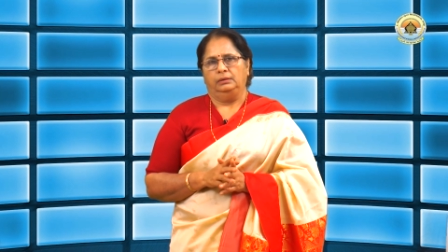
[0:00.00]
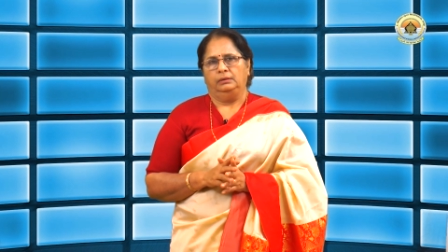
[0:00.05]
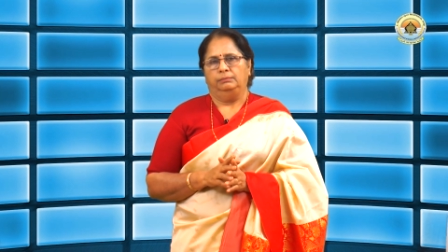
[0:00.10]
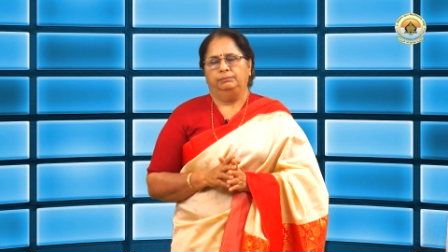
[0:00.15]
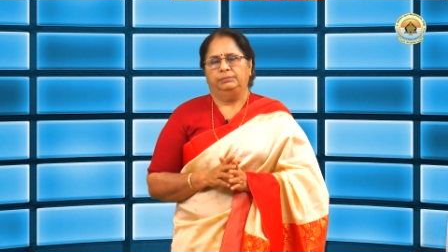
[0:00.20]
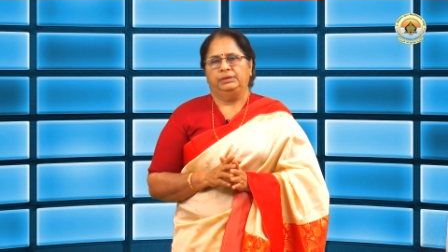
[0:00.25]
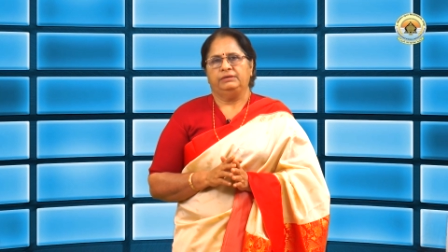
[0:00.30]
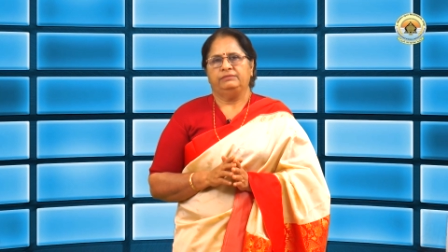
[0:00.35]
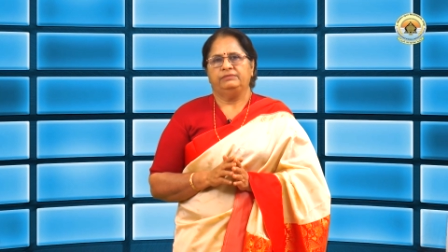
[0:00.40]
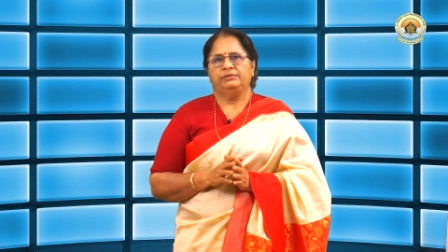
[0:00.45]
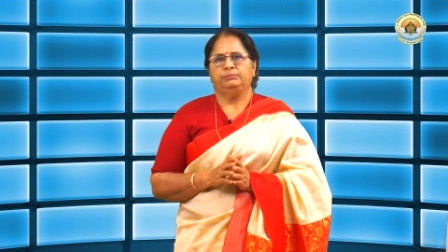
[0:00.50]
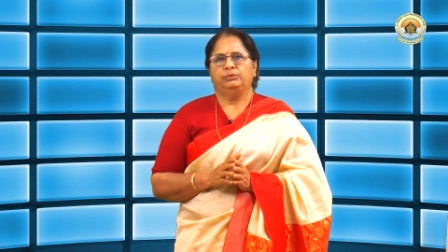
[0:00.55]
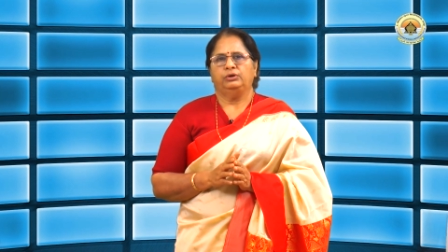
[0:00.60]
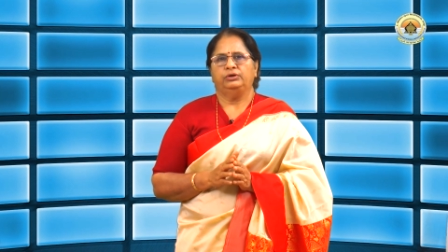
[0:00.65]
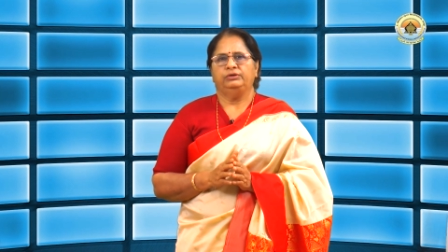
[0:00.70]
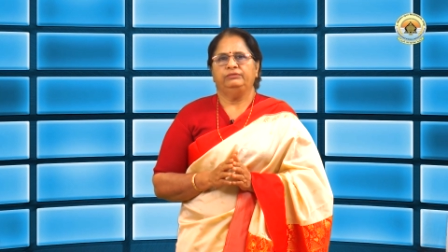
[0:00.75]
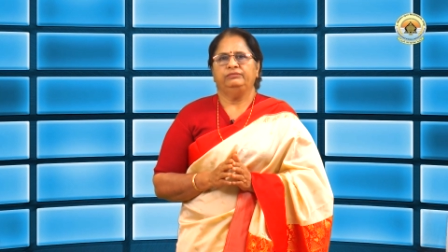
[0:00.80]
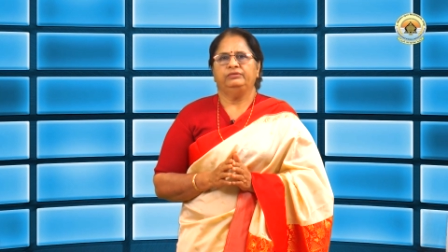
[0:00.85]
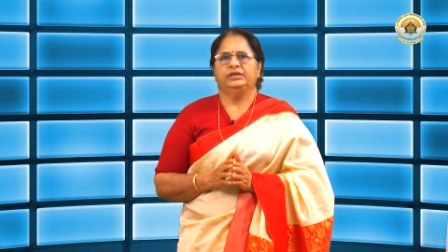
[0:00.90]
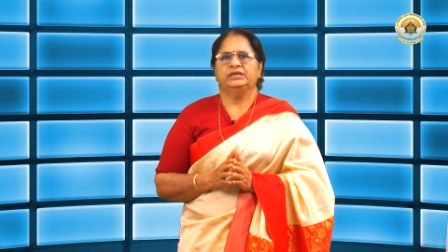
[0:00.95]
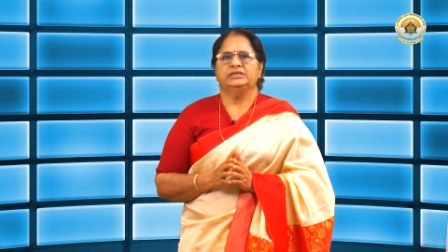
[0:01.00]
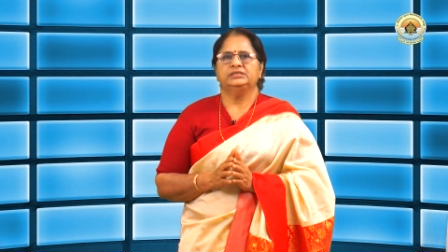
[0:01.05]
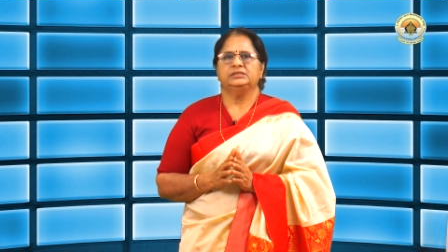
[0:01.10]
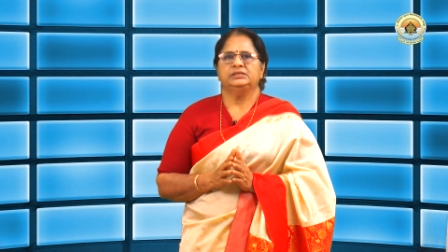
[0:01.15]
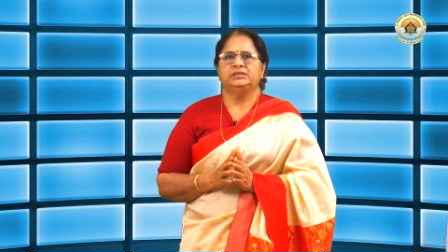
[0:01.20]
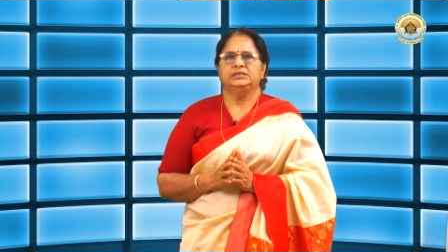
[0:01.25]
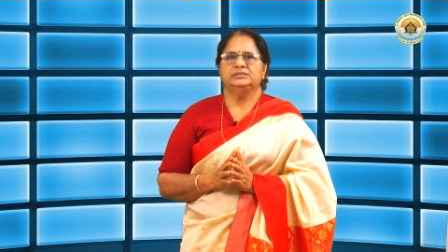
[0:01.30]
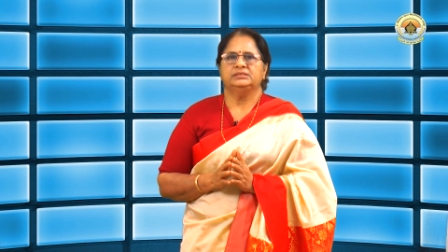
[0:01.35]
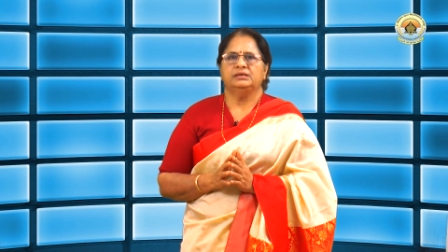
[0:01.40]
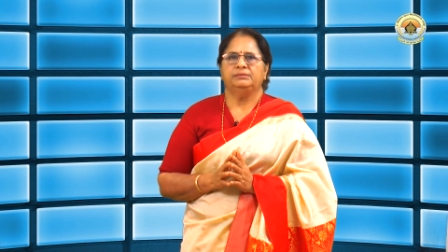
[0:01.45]
Behavior
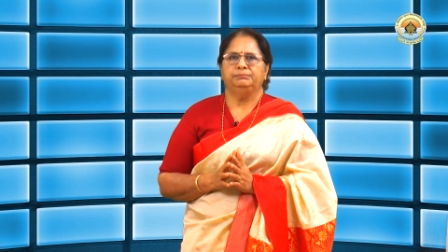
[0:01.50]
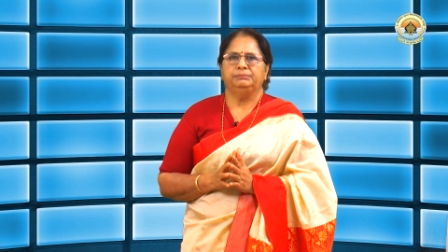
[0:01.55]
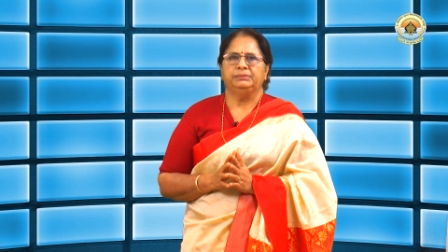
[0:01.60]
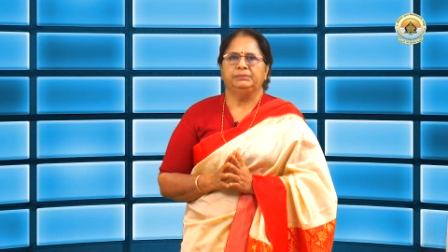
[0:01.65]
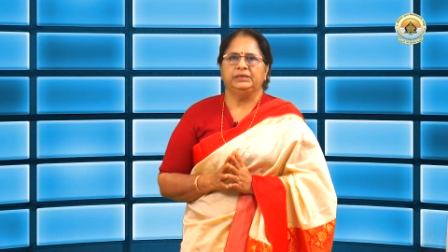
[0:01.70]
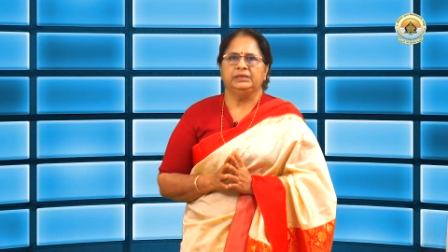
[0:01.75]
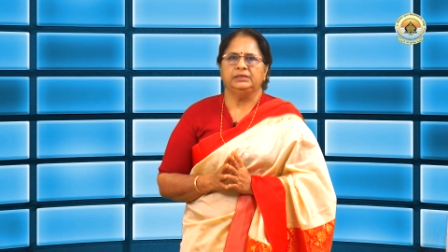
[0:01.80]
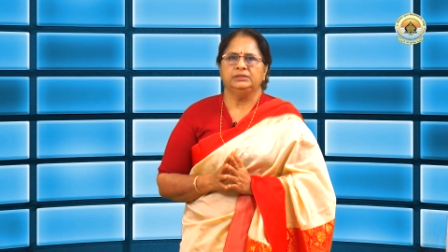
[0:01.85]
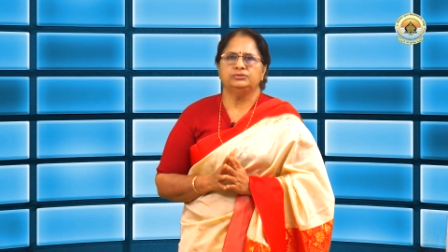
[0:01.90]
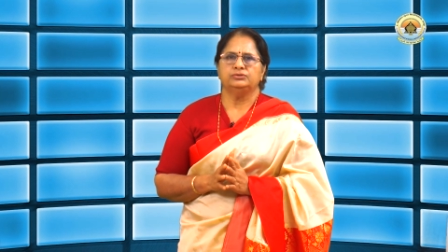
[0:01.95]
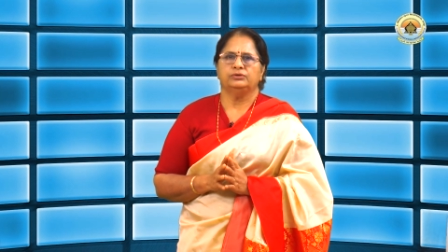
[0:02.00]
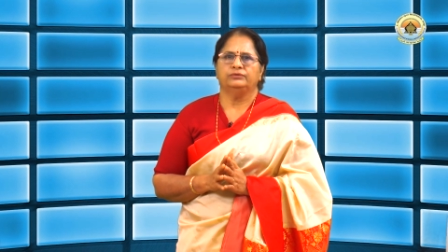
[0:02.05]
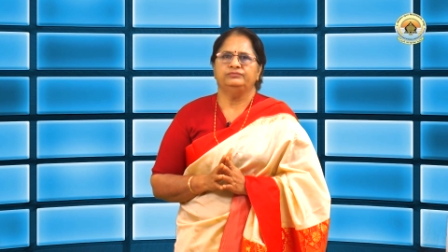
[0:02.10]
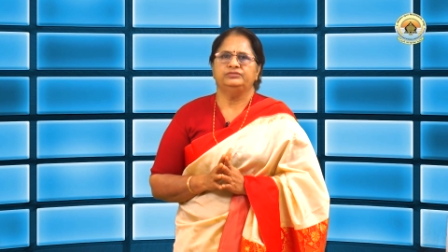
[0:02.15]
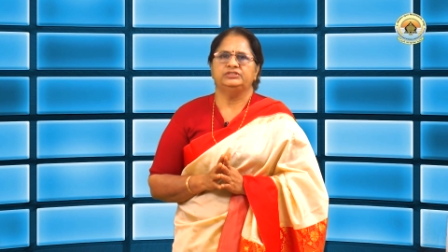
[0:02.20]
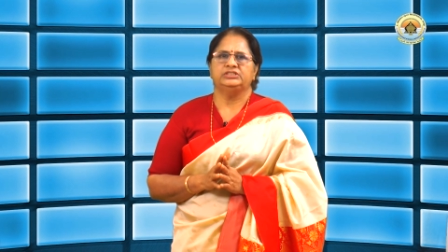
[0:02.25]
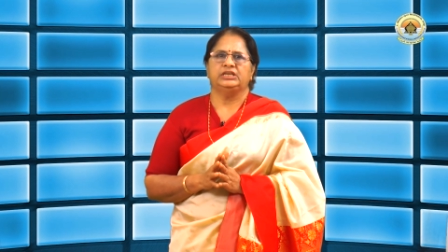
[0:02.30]
modification is a means of